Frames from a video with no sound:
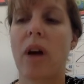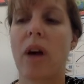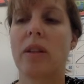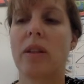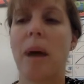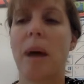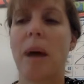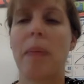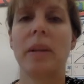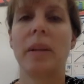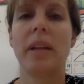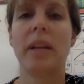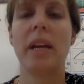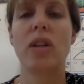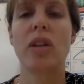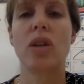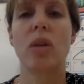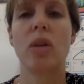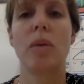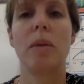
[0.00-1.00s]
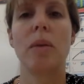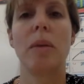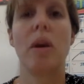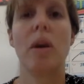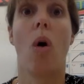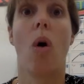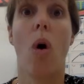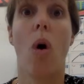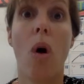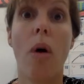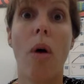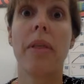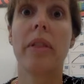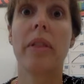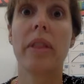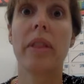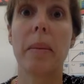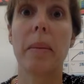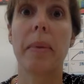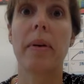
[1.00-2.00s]
The population would be all the
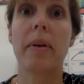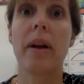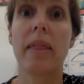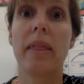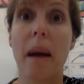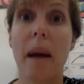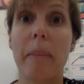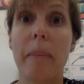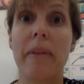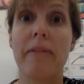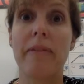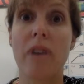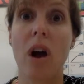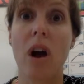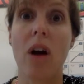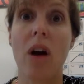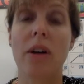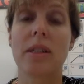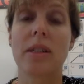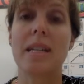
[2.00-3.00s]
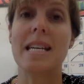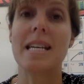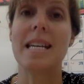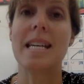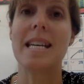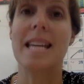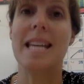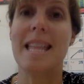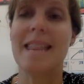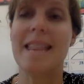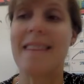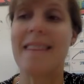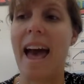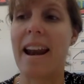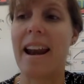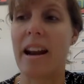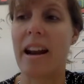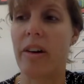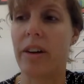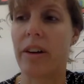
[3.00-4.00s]
leopard frogs in that
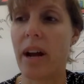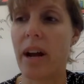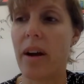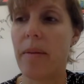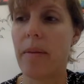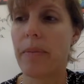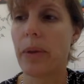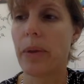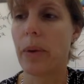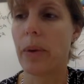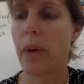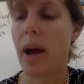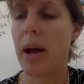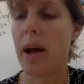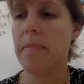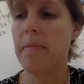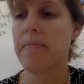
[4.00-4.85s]
area, okay?